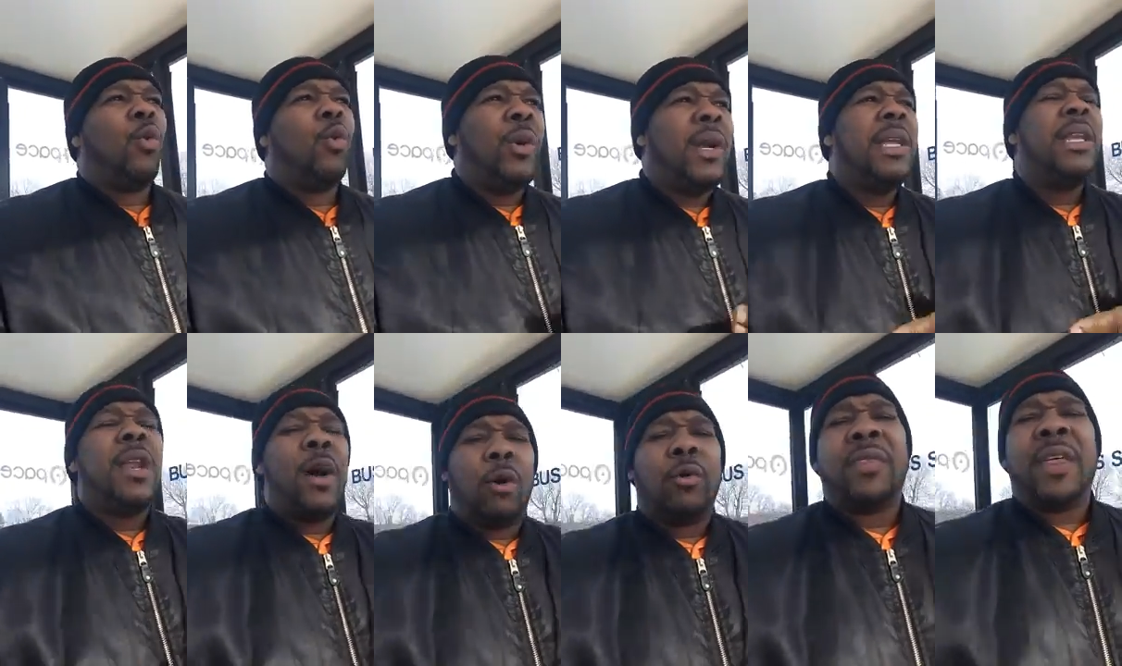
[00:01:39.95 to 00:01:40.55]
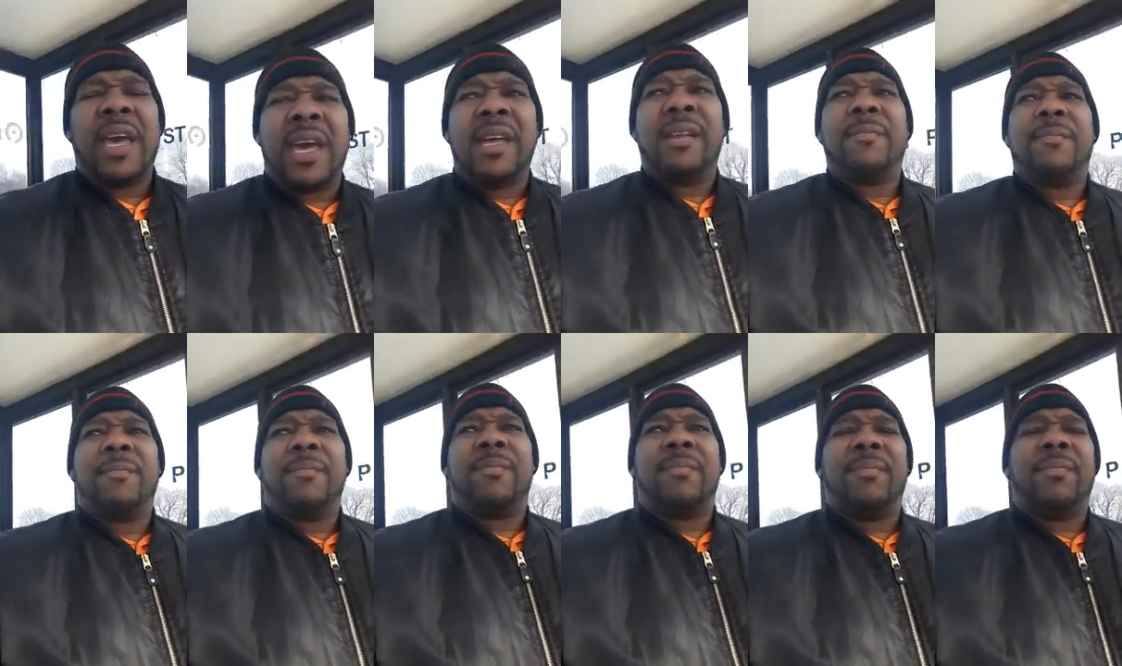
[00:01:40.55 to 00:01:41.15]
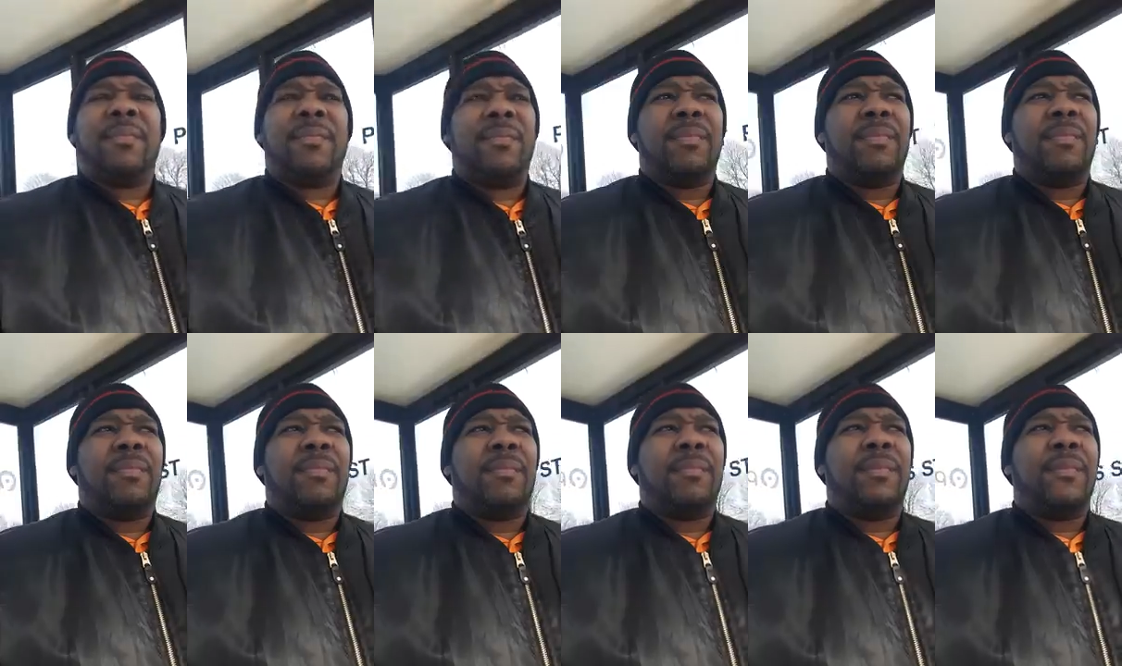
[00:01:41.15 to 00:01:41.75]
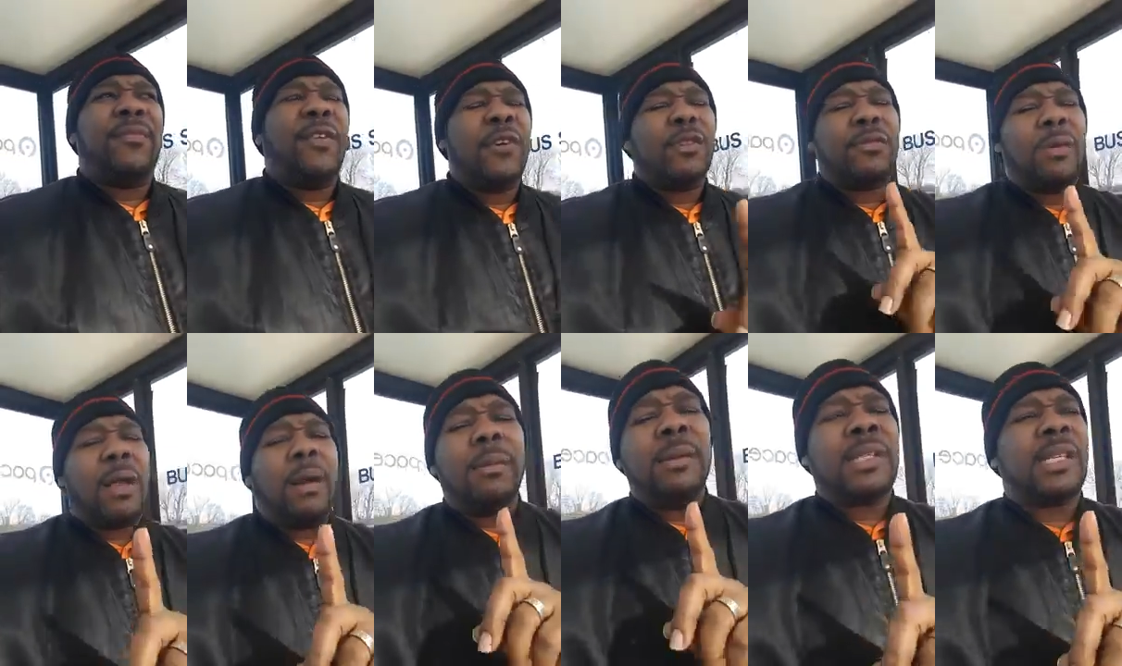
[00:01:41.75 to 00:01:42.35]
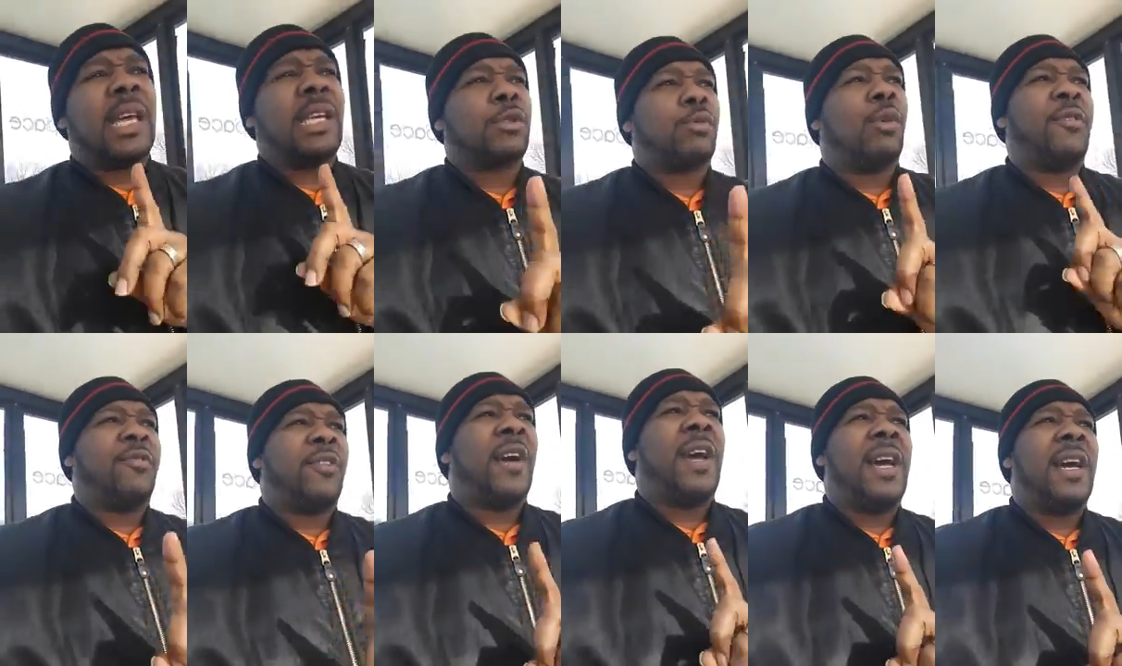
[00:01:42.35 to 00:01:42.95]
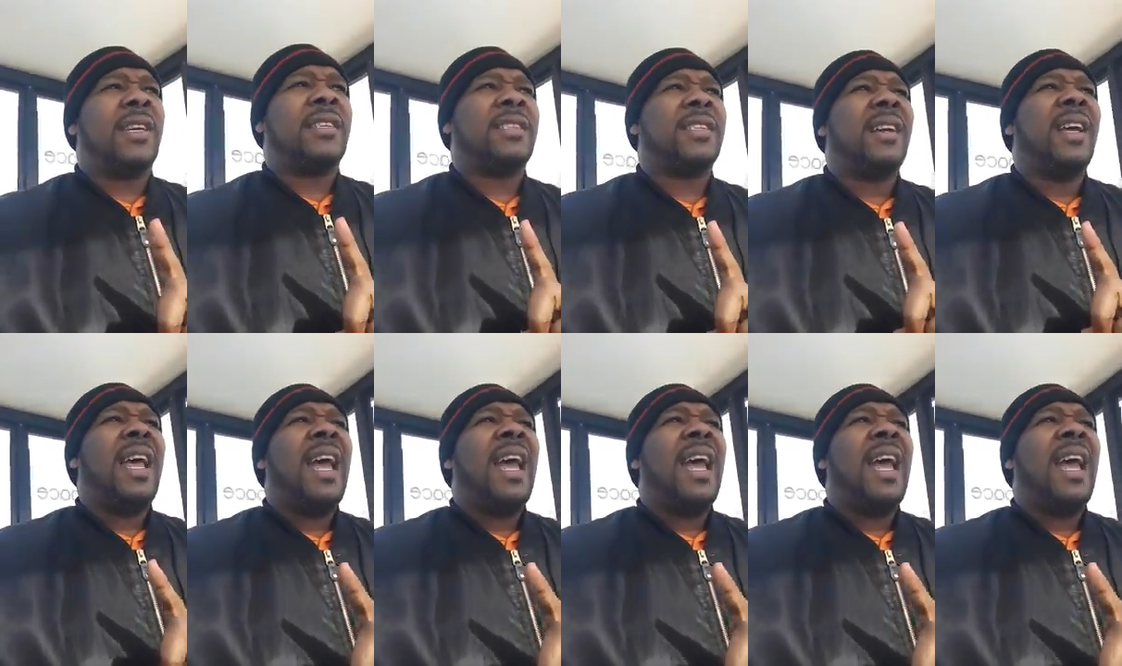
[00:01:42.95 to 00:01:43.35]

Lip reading: We know that. First of all, let me say this real fast.